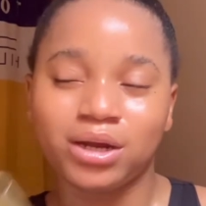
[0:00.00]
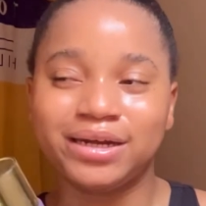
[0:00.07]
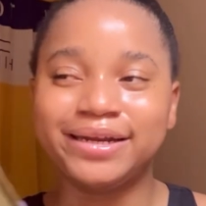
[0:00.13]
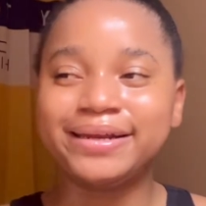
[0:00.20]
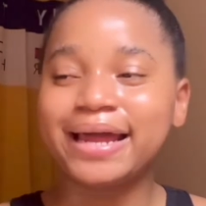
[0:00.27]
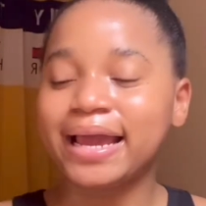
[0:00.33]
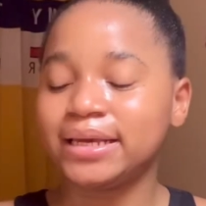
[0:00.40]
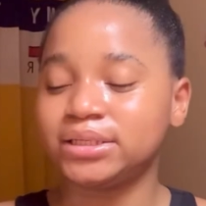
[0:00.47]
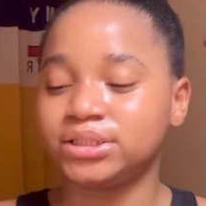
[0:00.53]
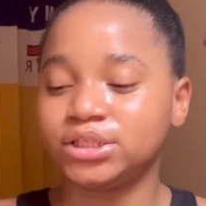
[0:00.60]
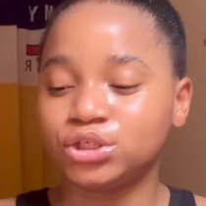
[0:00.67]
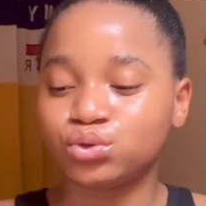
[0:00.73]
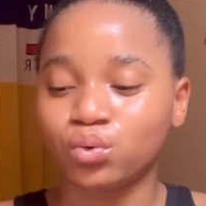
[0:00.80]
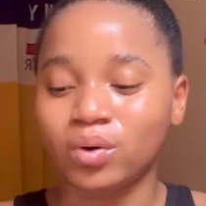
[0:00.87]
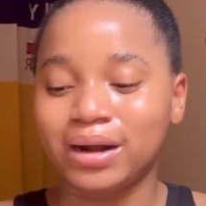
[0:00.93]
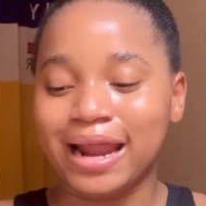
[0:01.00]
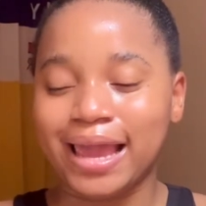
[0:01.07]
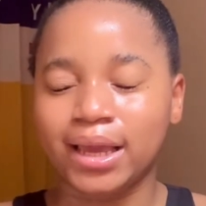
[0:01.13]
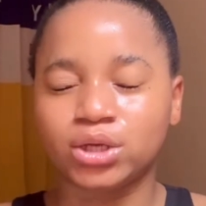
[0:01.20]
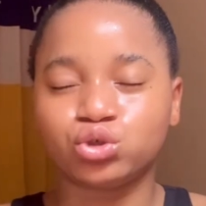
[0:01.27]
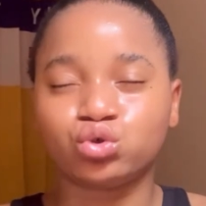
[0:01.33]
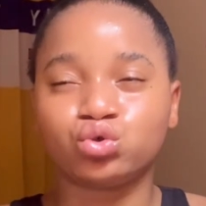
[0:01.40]
Neither is this one
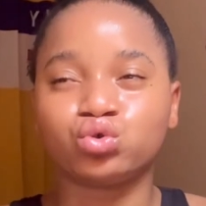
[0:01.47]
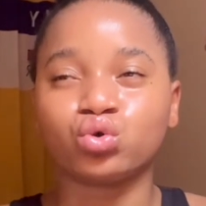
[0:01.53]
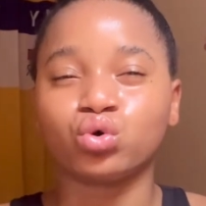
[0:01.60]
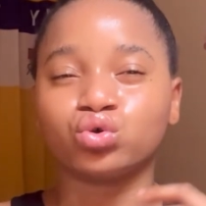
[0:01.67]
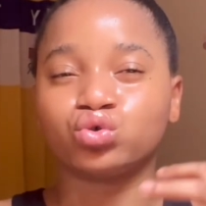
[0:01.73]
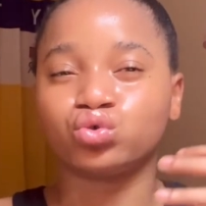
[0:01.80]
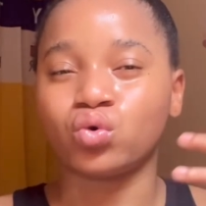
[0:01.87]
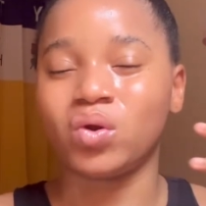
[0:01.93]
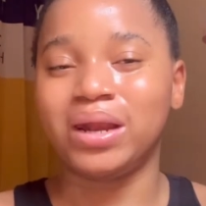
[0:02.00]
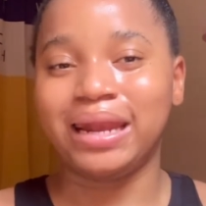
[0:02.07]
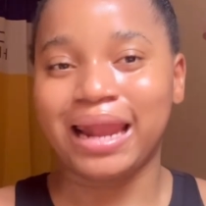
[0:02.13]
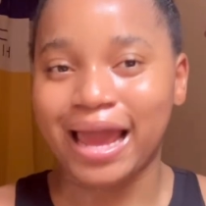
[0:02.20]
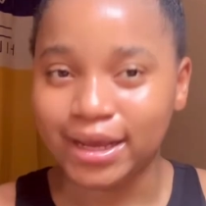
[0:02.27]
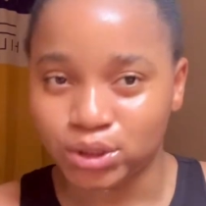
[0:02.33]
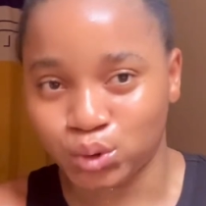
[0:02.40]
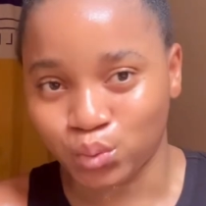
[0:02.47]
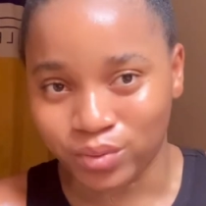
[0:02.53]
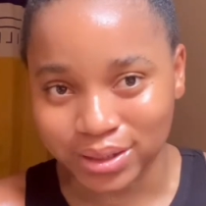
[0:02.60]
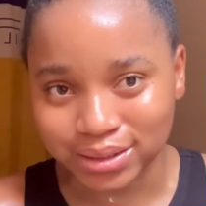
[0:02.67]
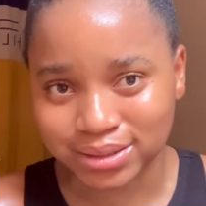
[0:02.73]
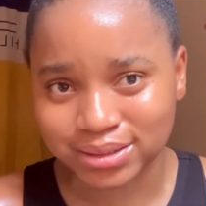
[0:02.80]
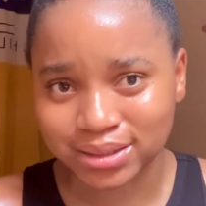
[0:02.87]
like so
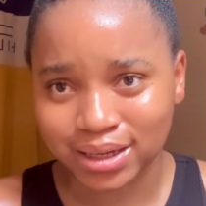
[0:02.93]
lightweight.